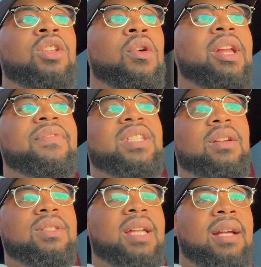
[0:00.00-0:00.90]
don't have
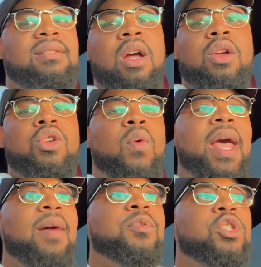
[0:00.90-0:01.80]
sales tax. New
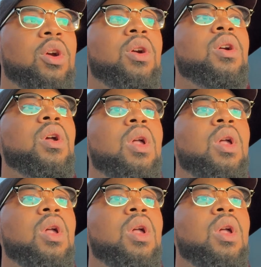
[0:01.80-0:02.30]
Hampshire,